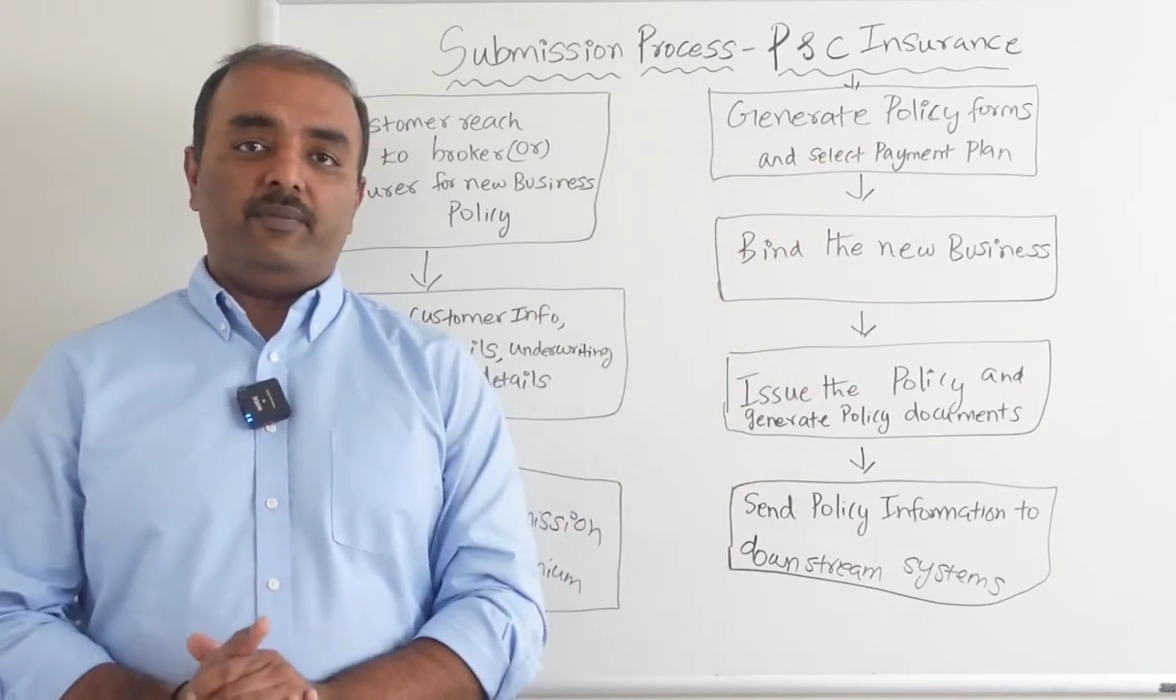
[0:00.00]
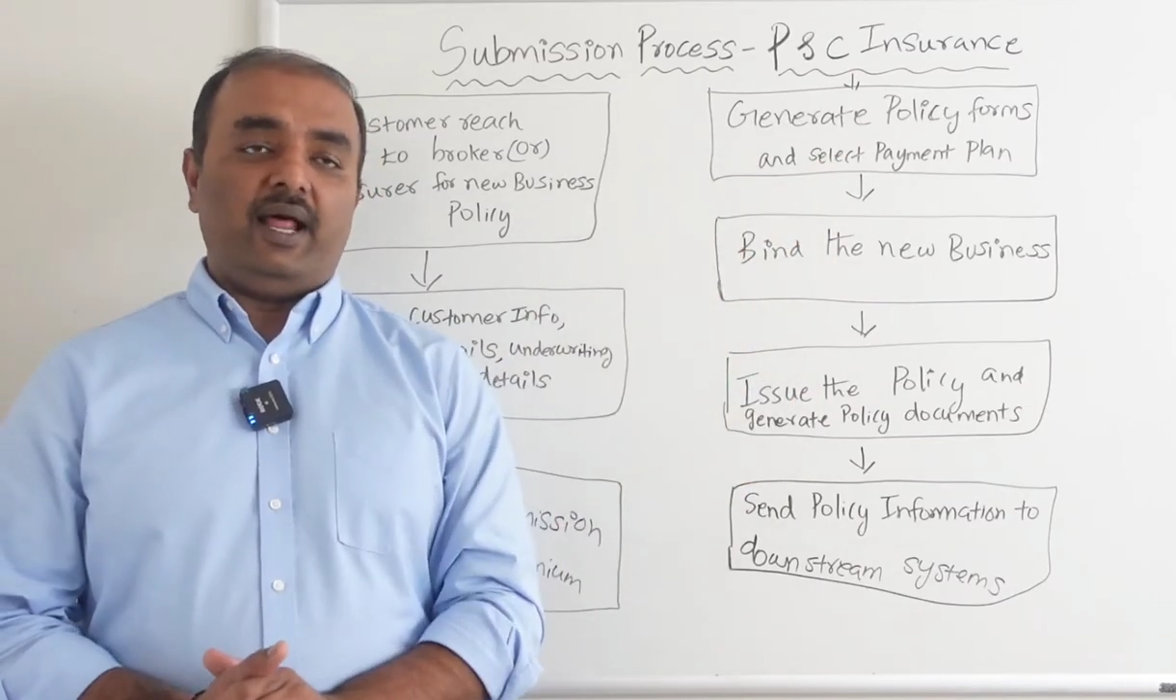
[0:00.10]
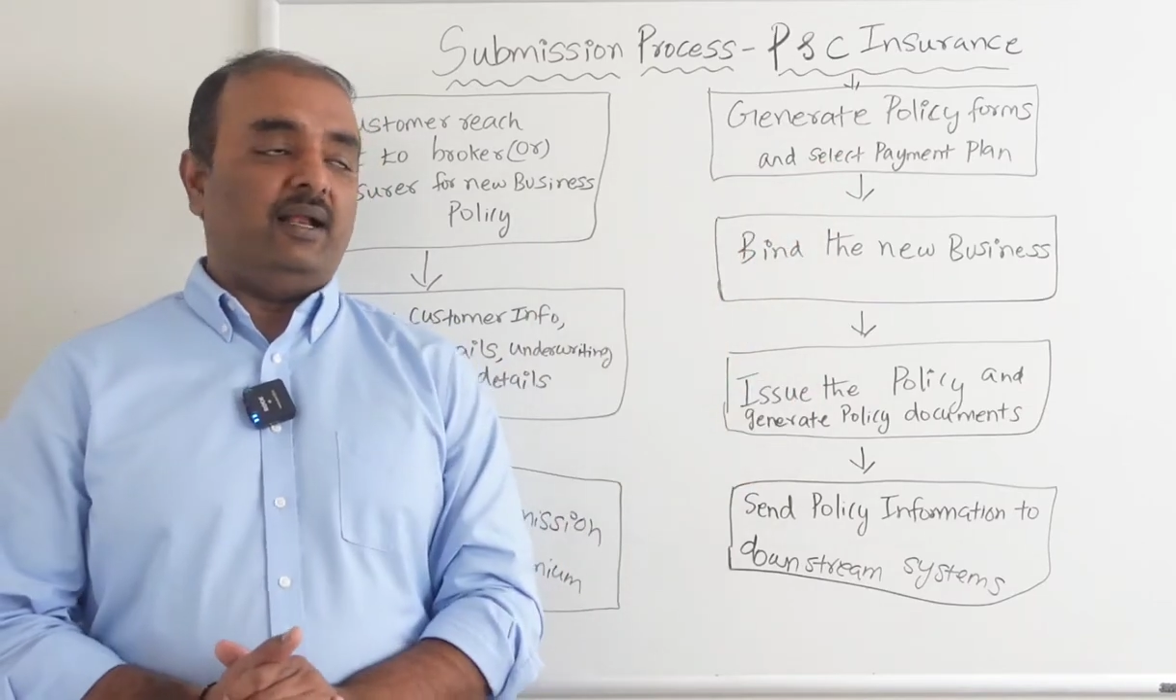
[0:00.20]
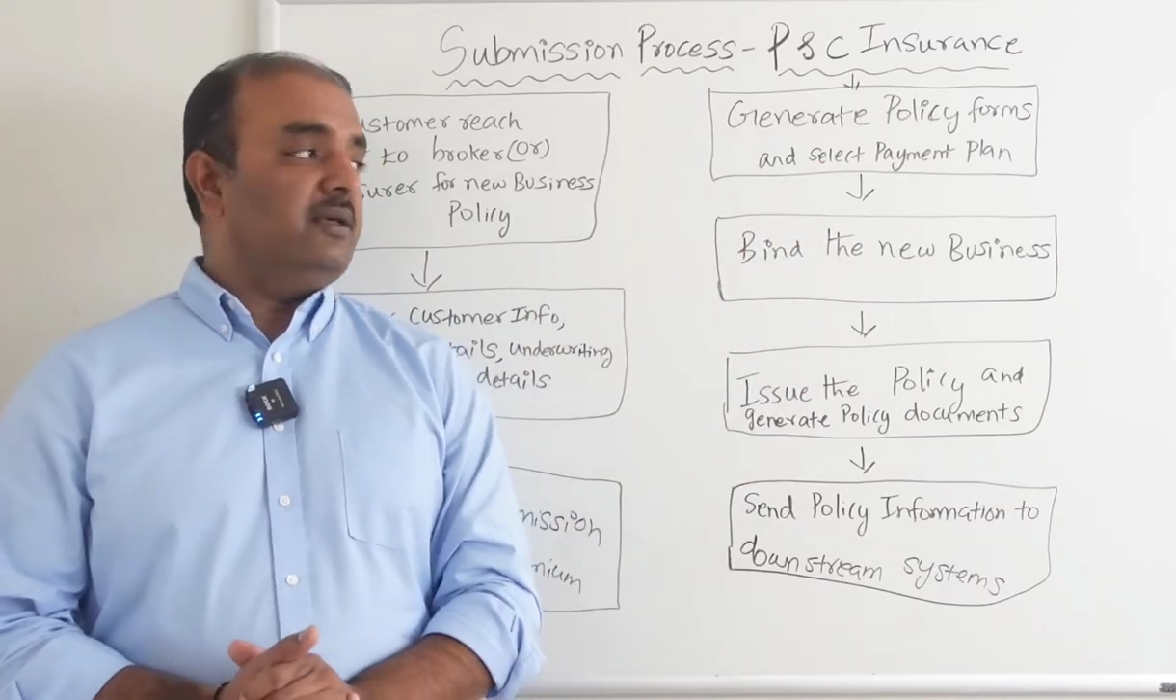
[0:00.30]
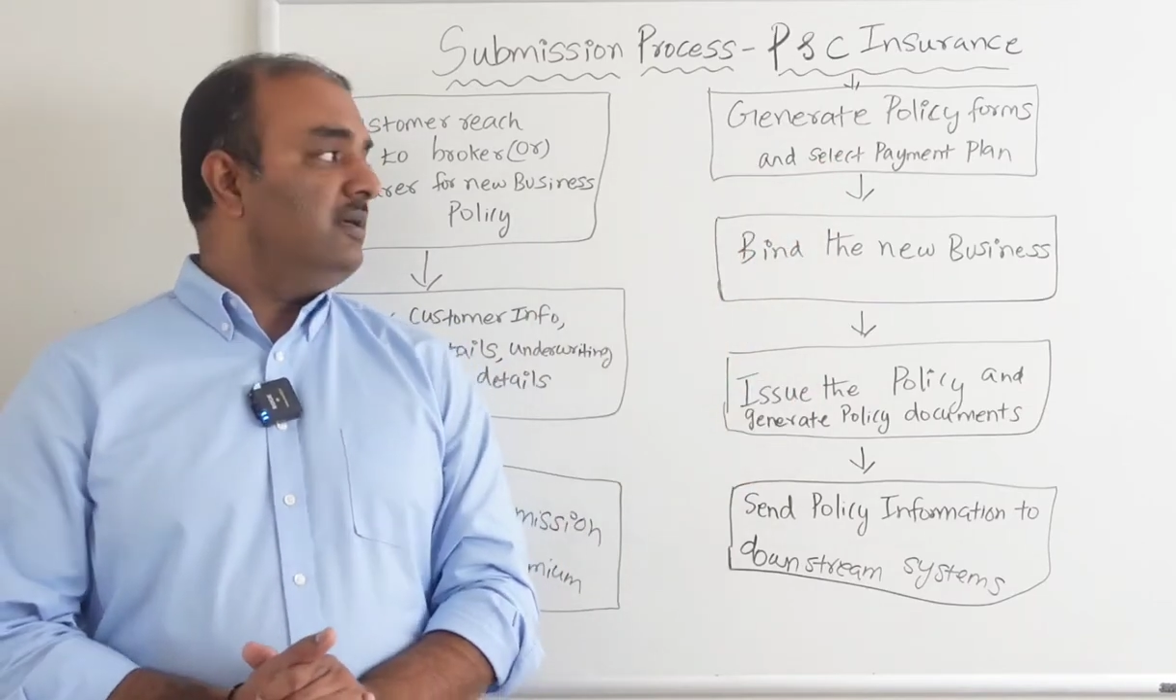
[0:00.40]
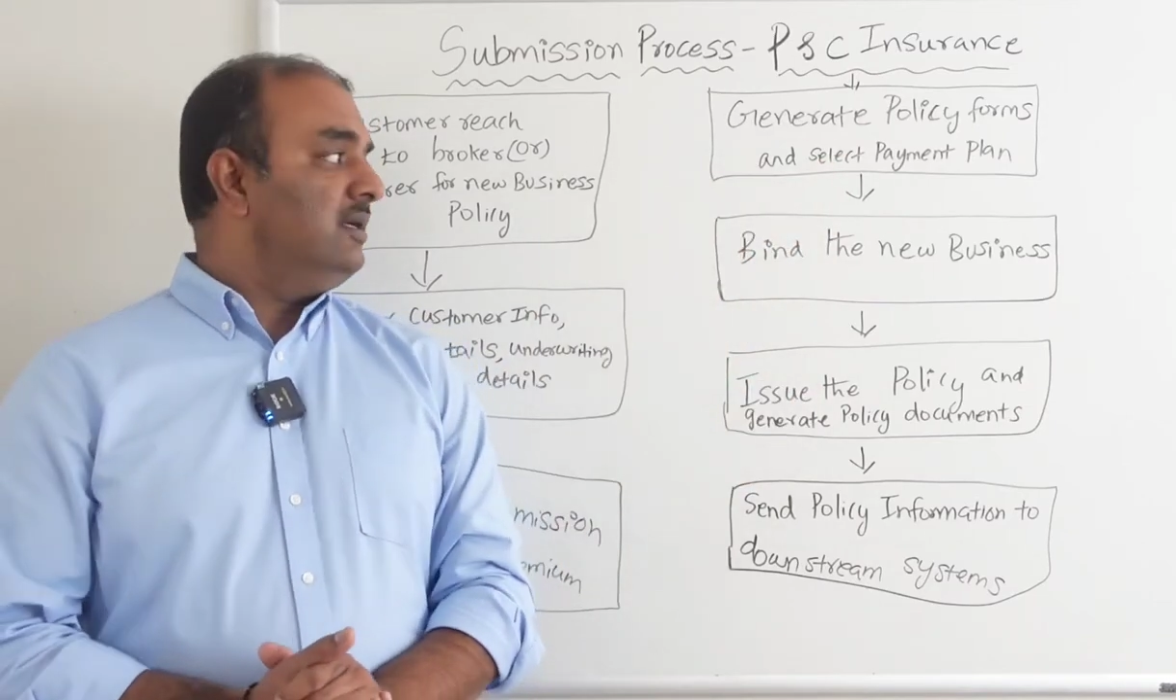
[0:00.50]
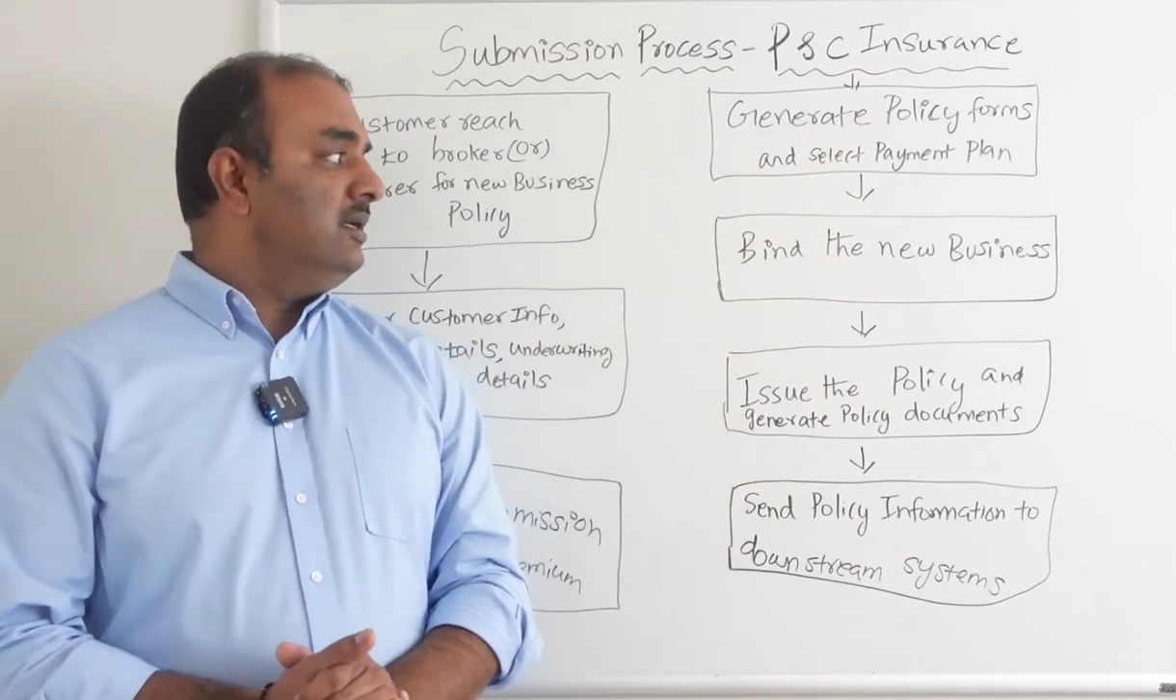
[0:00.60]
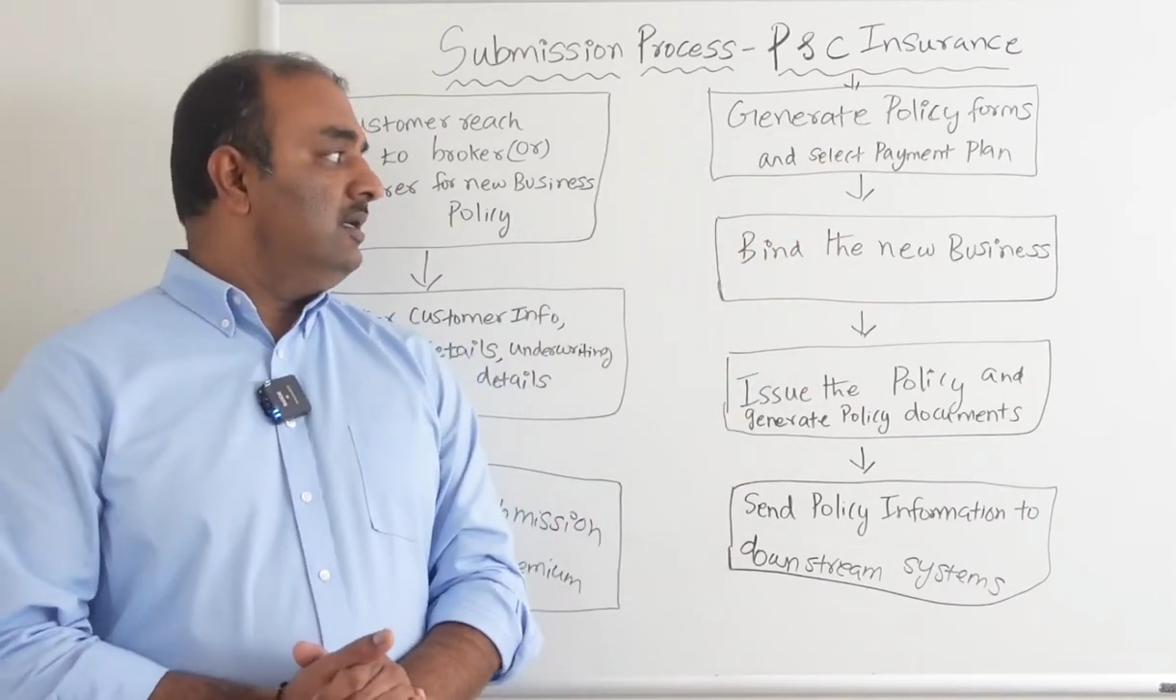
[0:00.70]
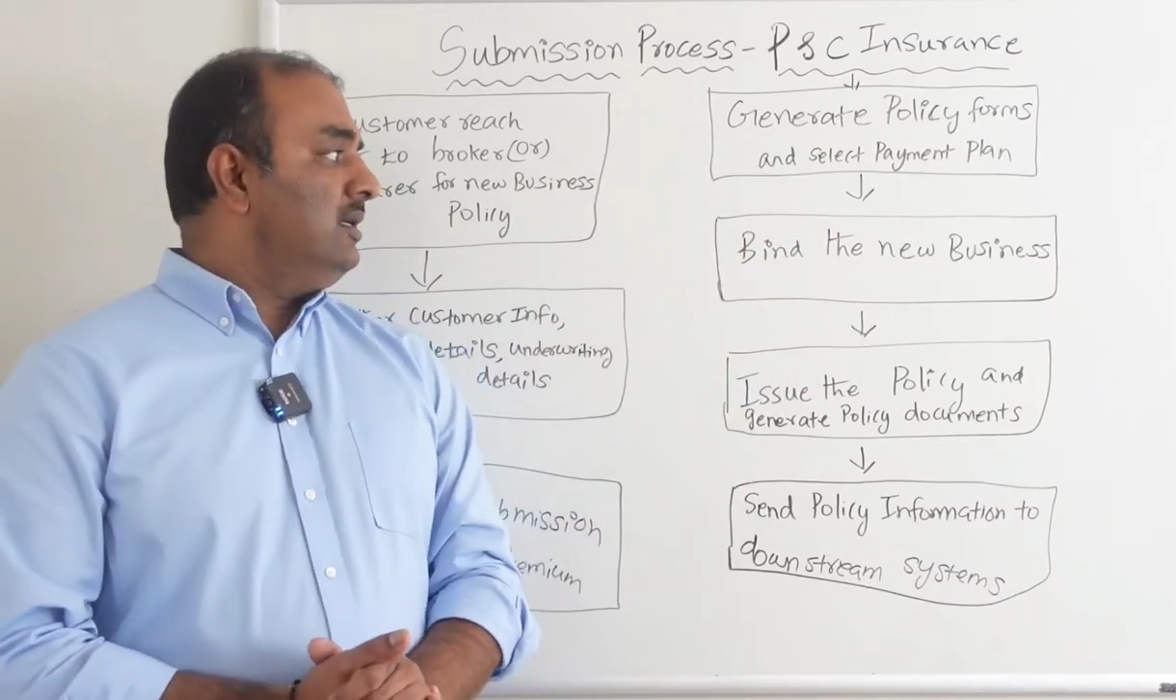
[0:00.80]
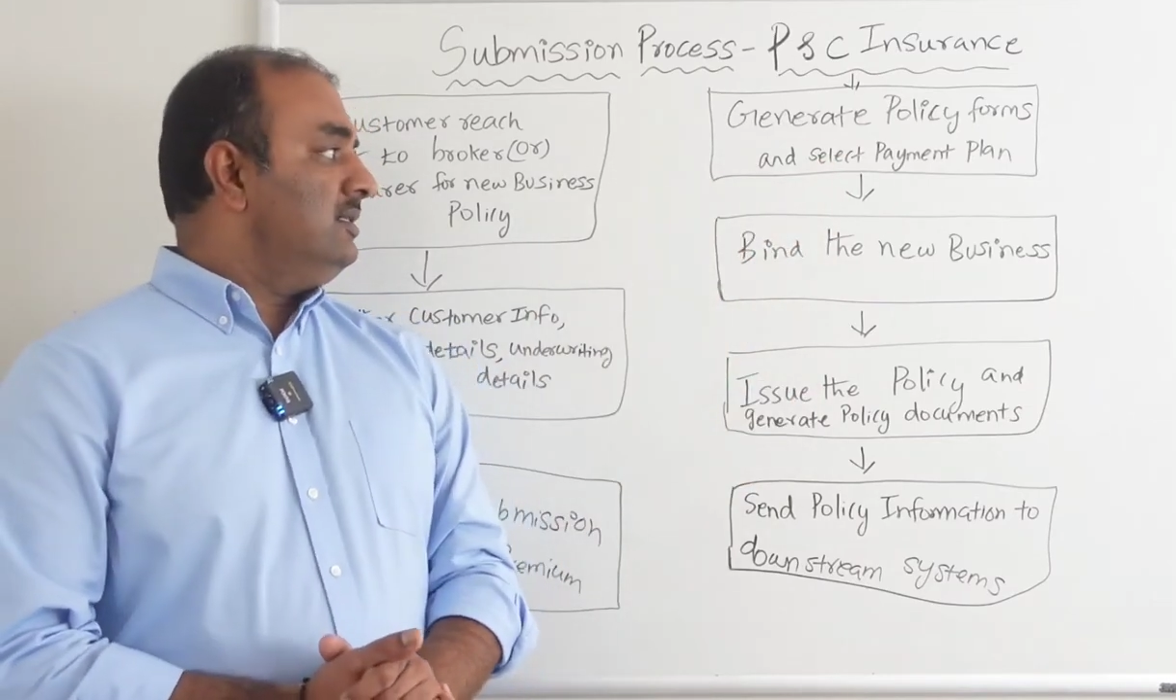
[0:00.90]
plan
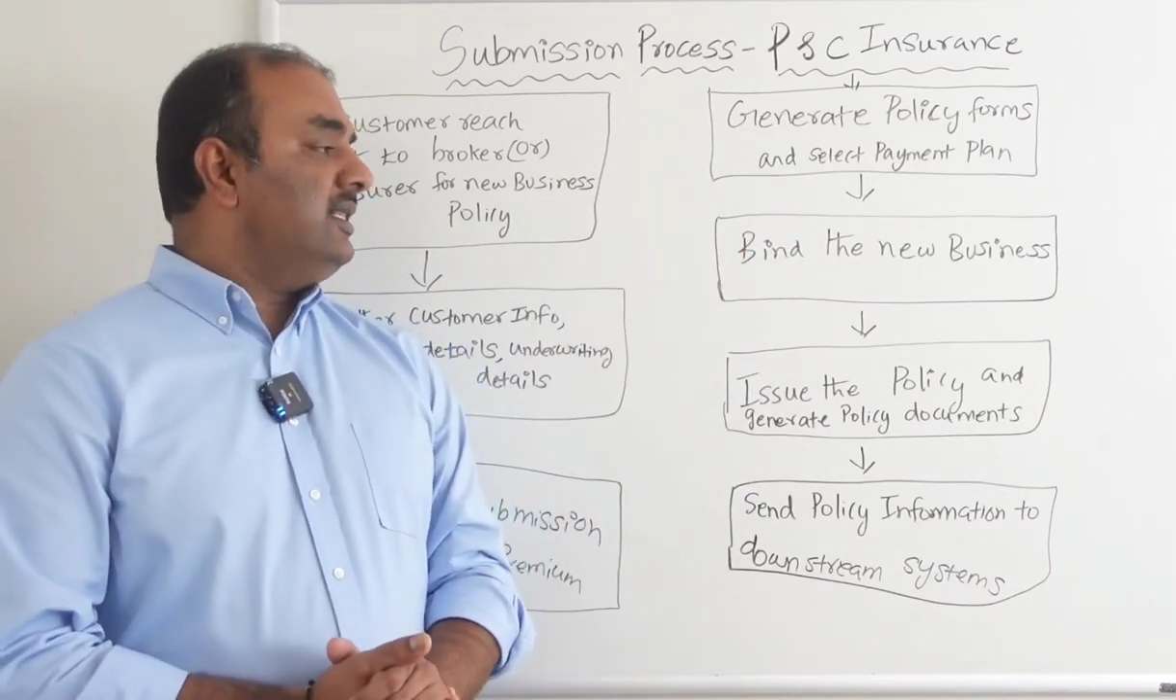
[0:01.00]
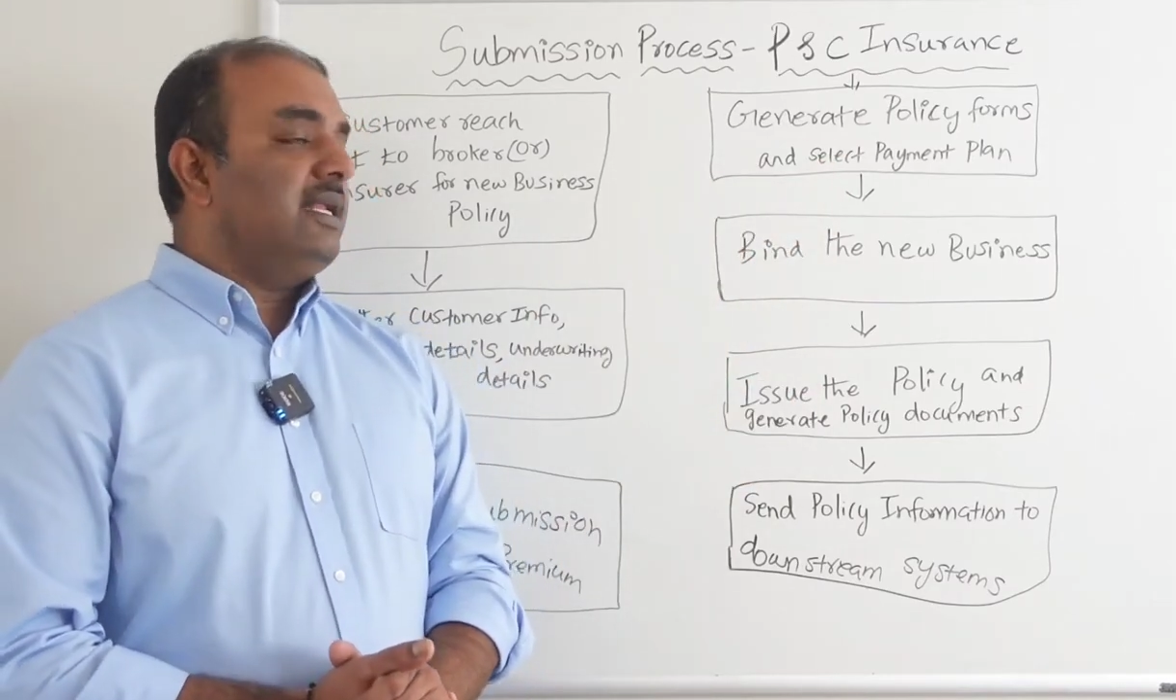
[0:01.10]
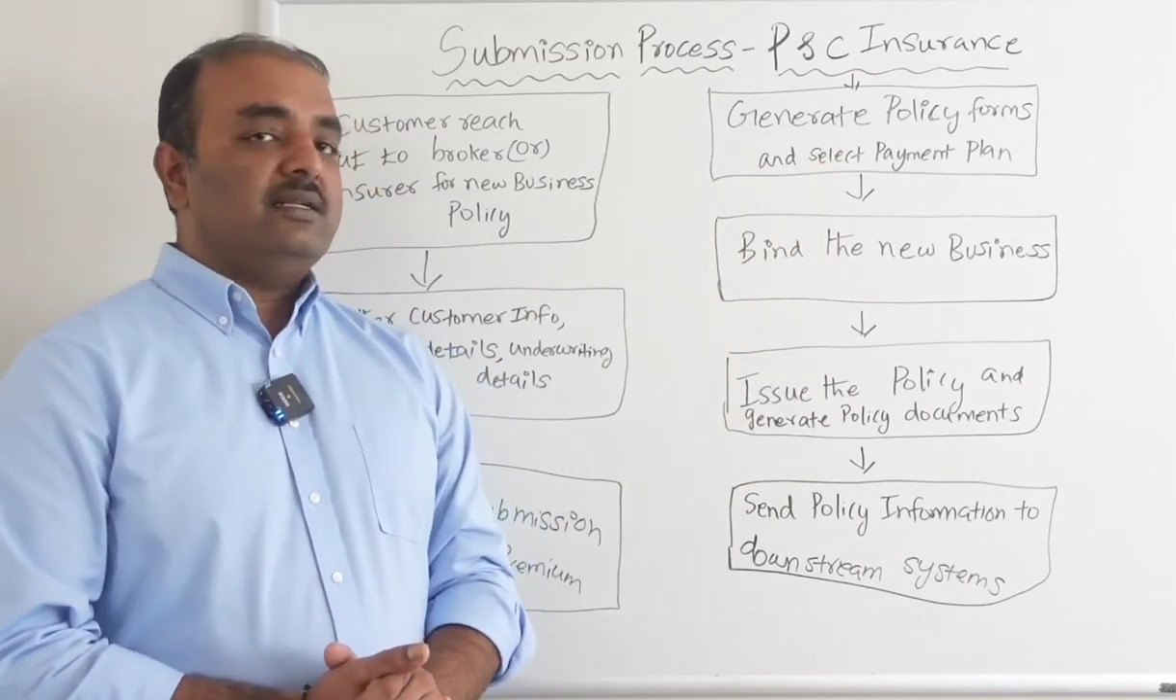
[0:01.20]
then